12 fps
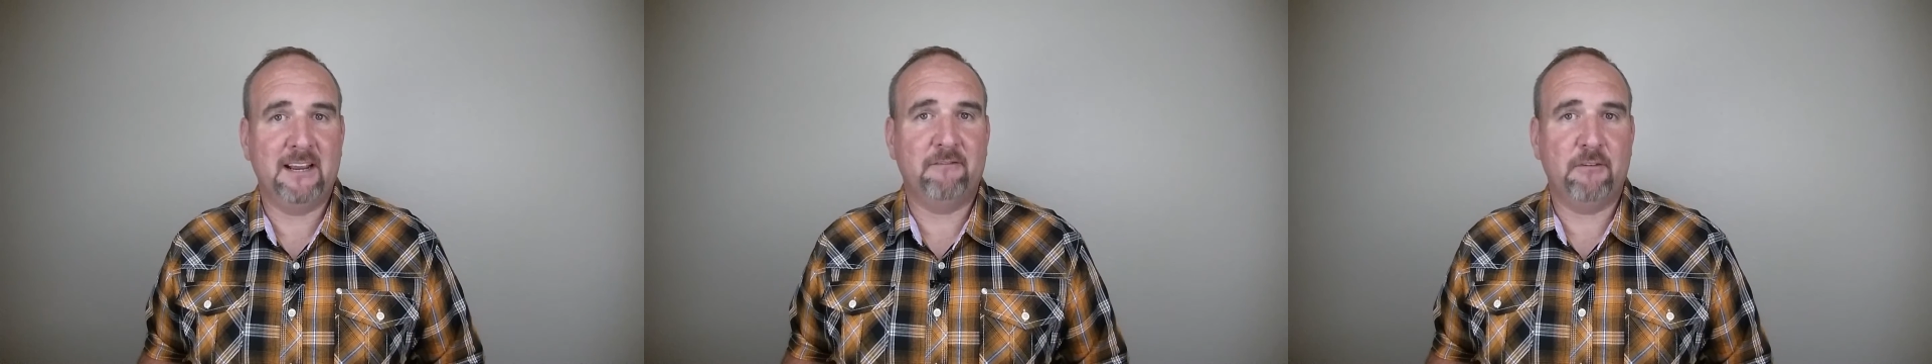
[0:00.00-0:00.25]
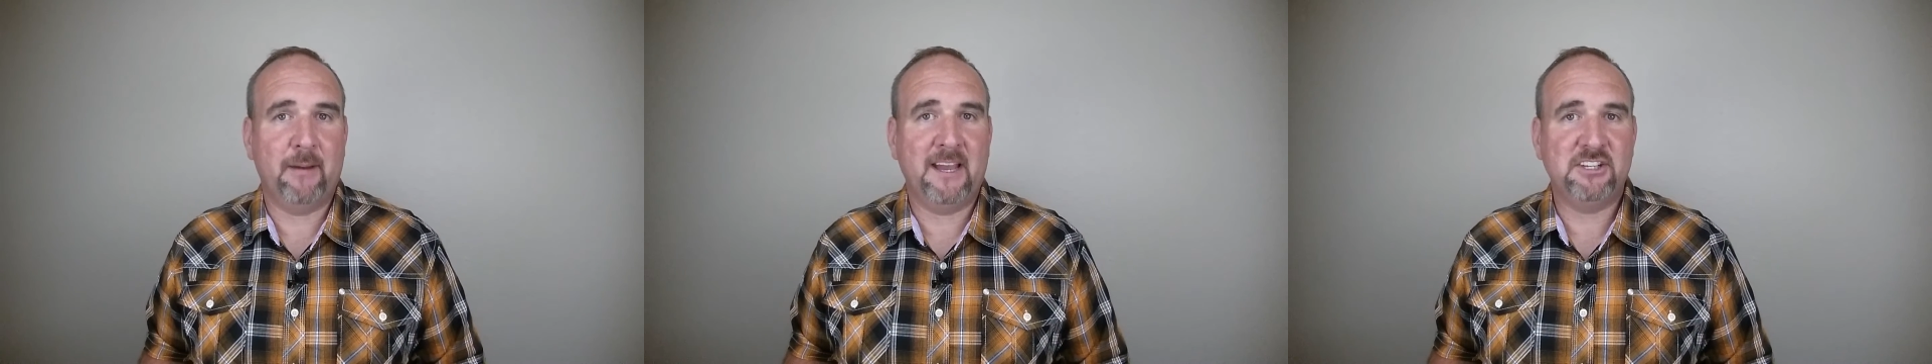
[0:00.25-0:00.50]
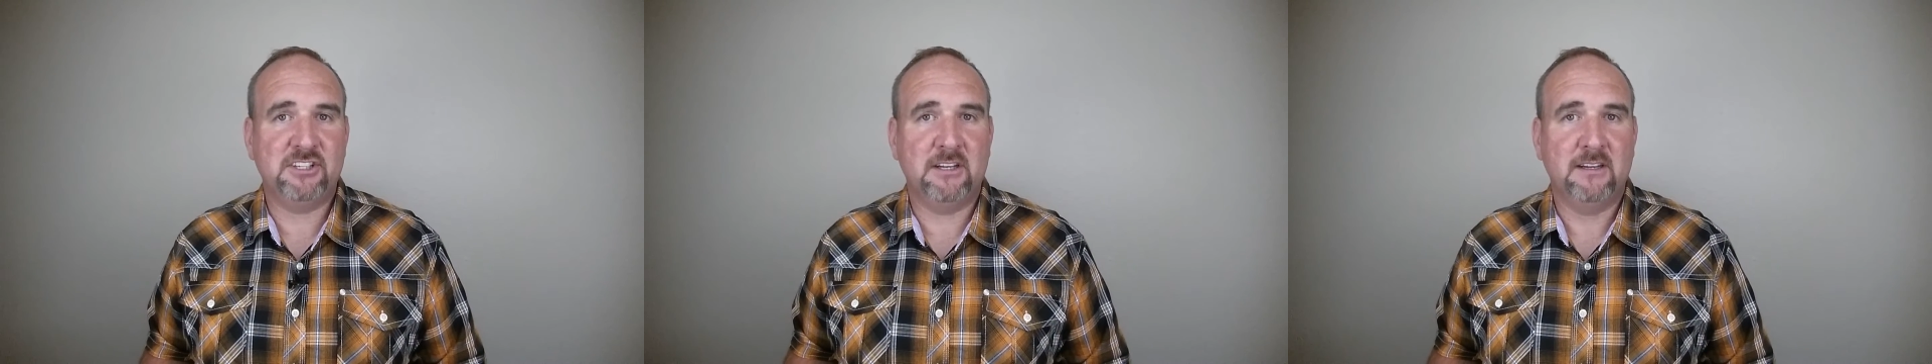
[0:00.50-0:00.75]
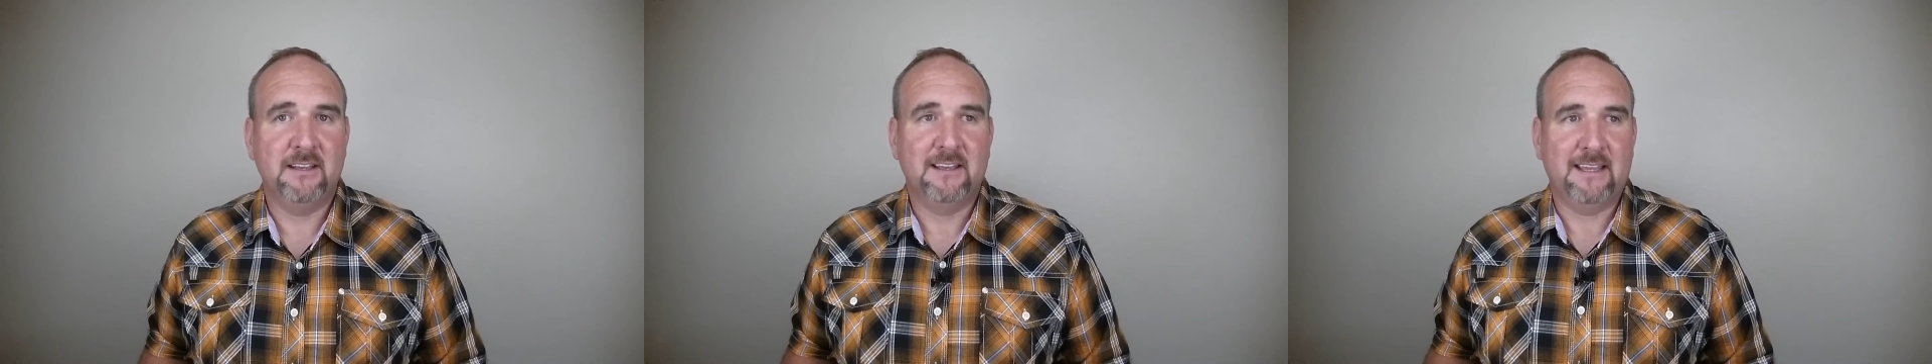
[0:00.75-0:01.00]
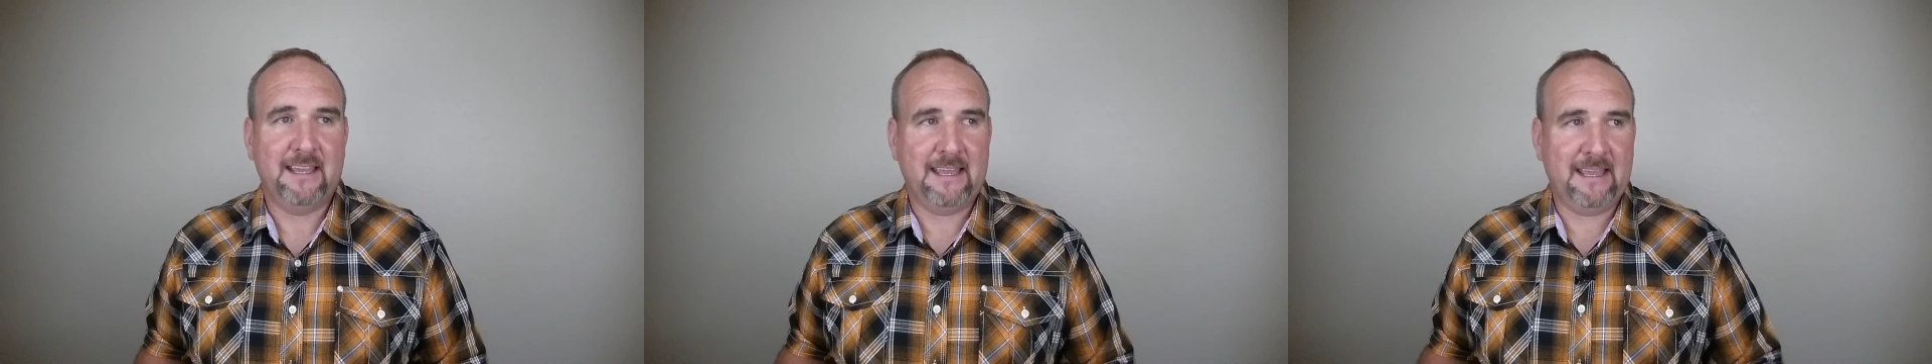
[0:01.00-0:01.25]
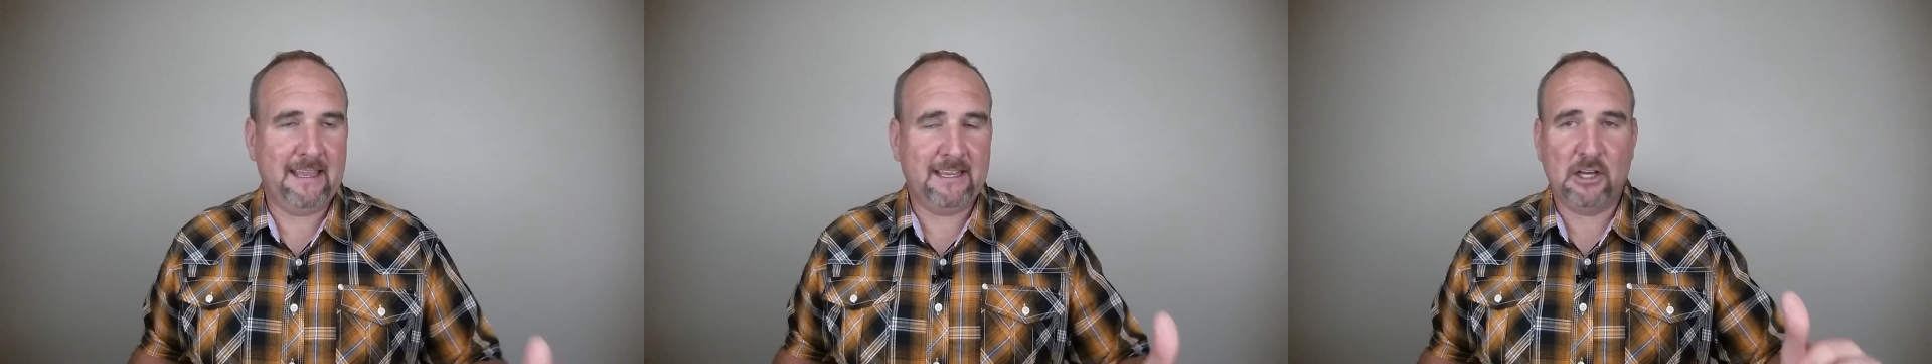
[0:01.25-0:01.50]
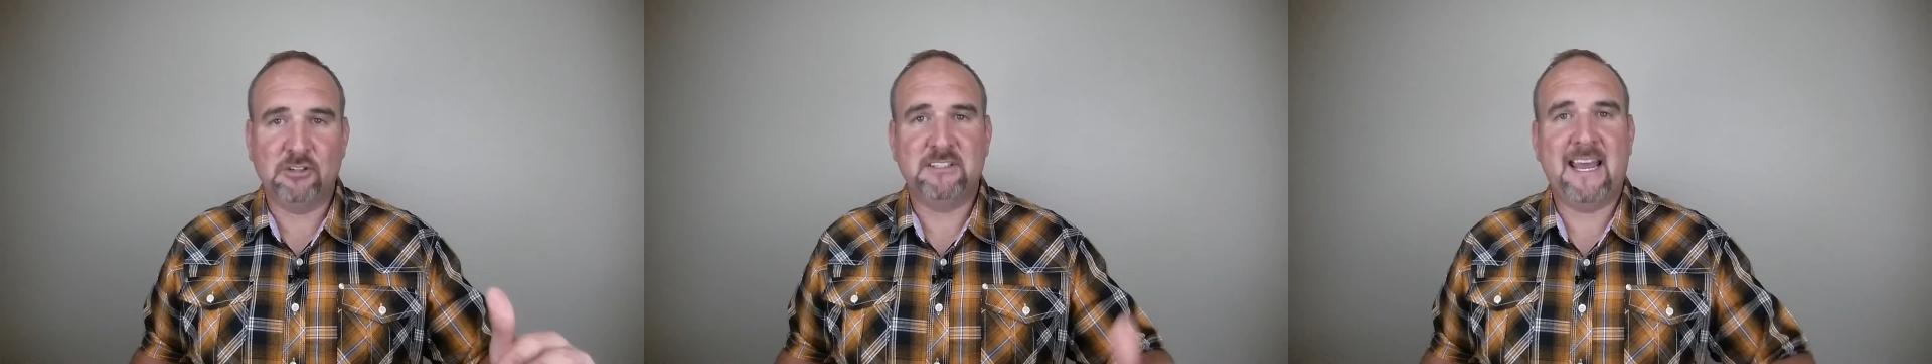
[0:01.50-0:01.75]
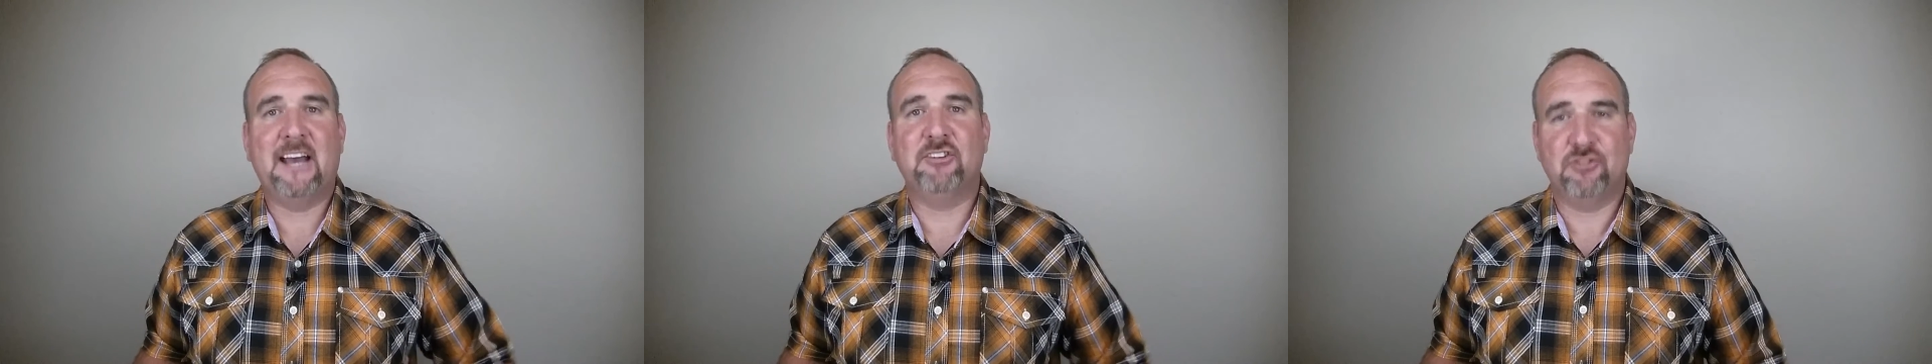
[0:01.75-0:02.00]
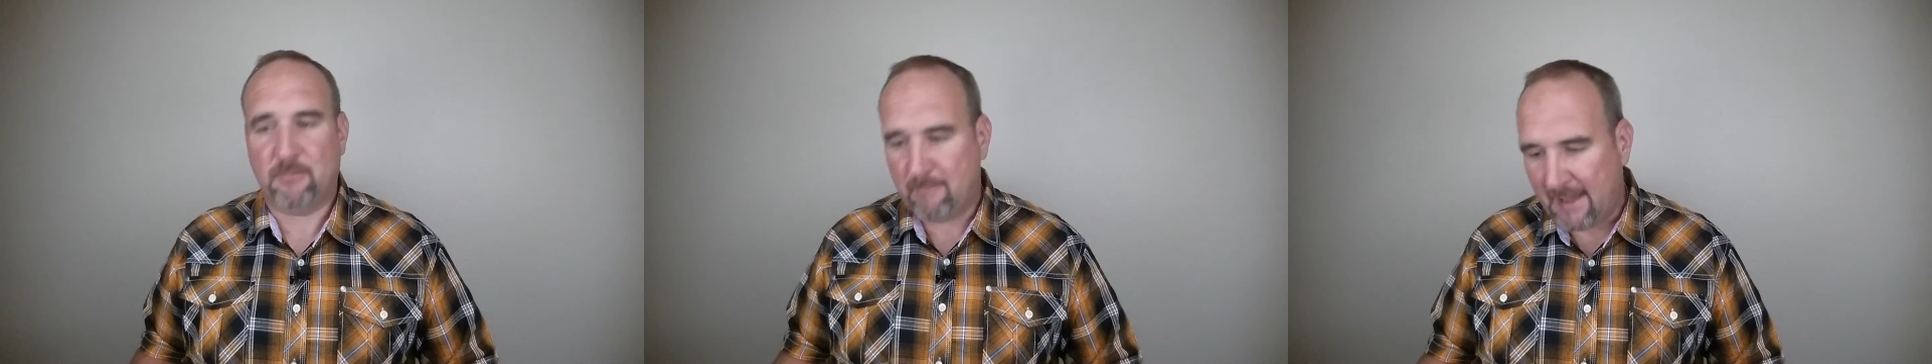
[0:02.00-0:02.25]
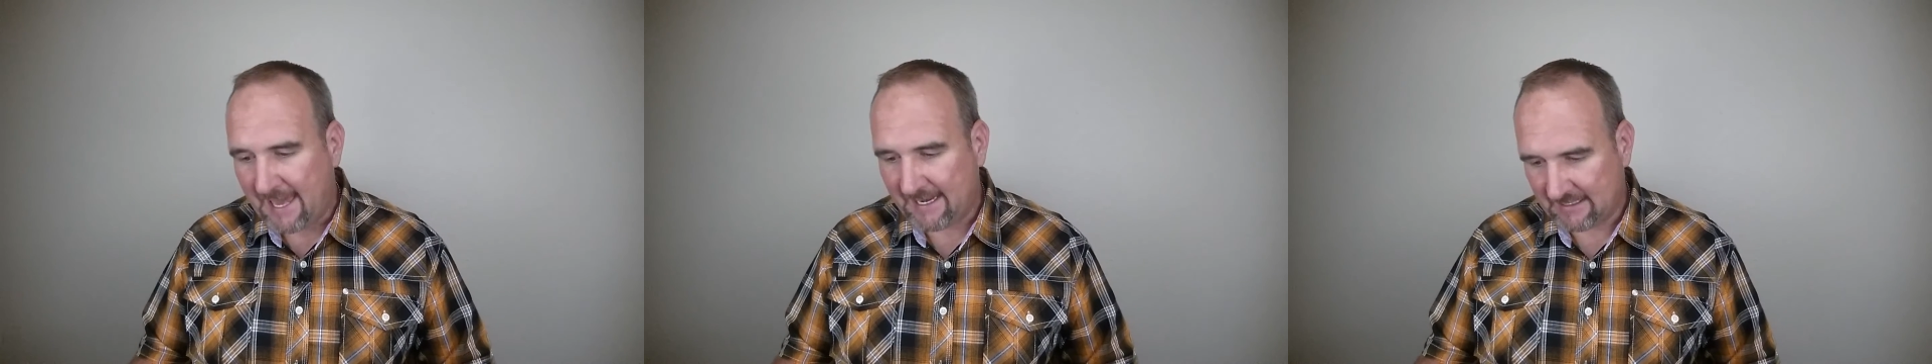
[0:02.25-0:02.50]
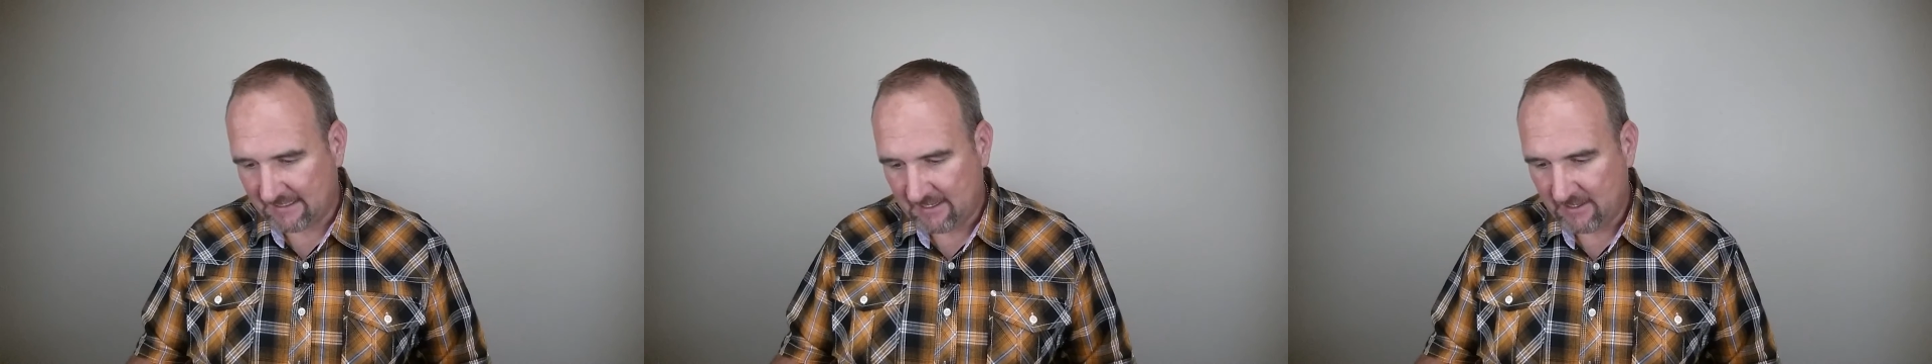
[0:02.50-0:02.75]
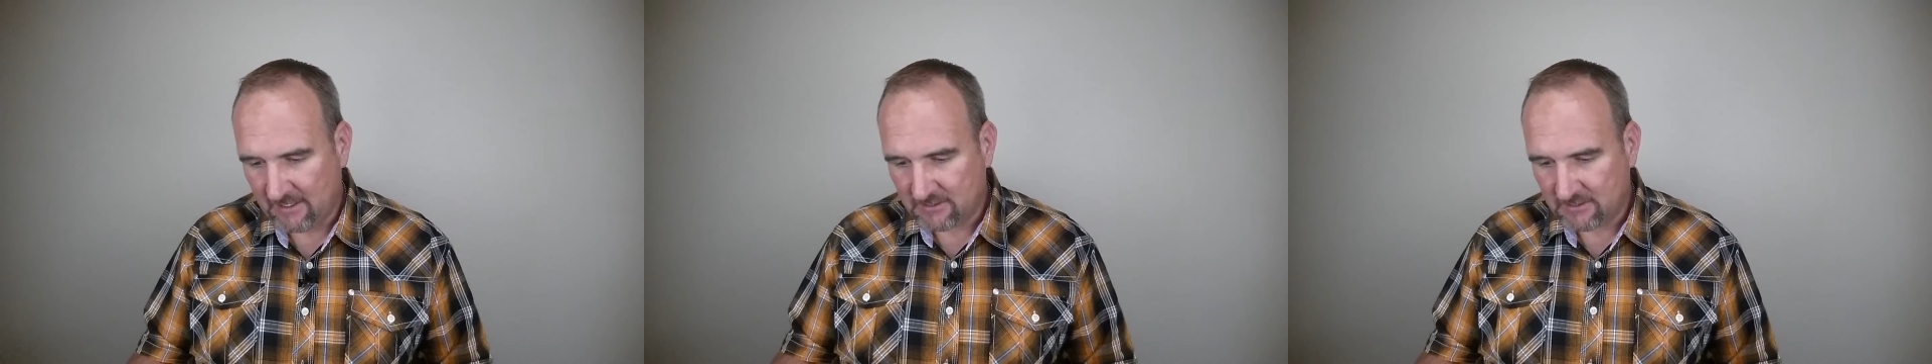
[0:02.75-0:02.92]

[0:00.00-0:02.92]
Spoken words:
information, it goes down dramatically.